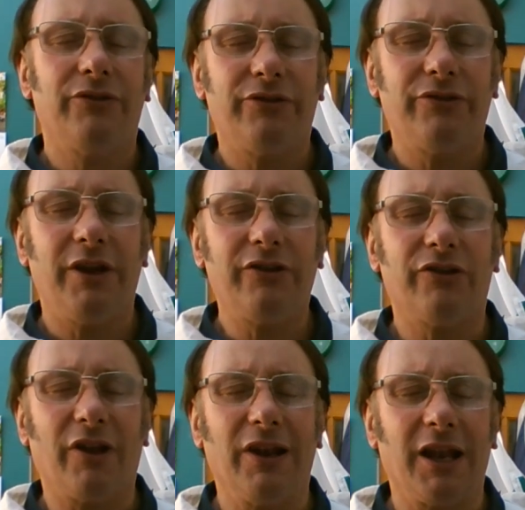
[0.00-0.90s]
teach
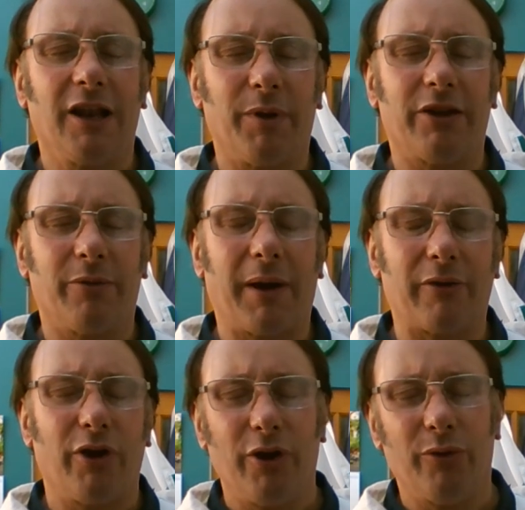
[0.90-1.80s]
us a little bit
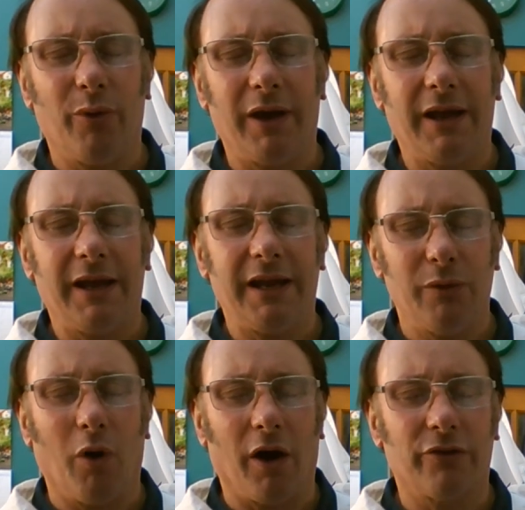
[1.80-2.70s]
about who he
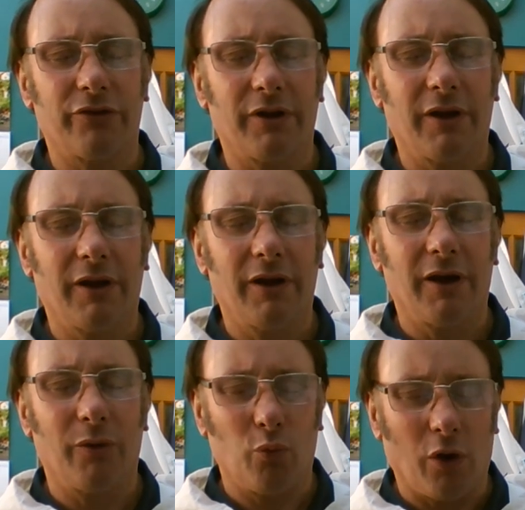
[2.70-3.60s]
was
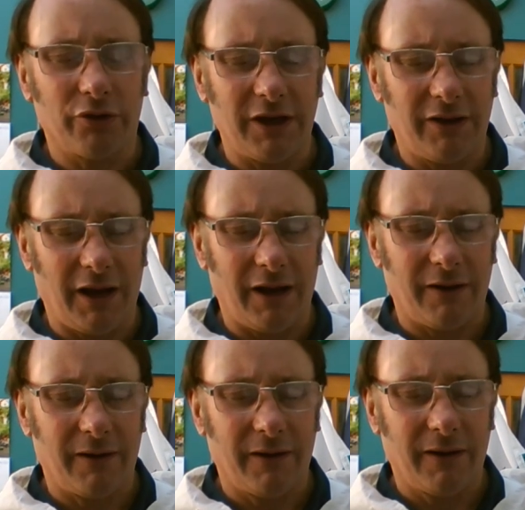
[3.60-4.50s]
and what he did.
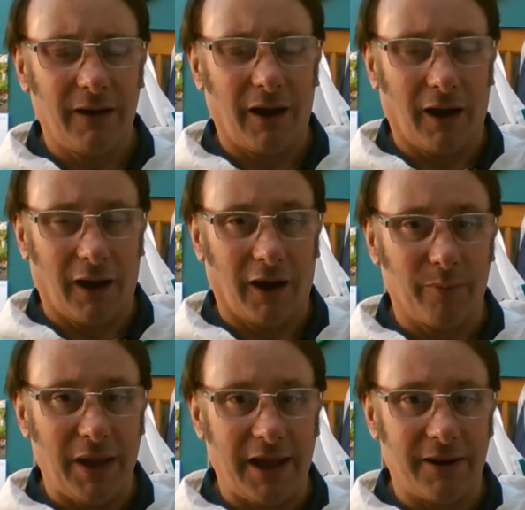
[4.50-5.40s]

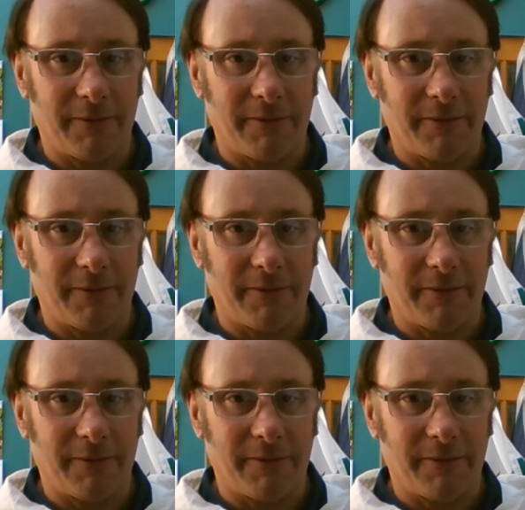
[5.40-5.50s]
Amen.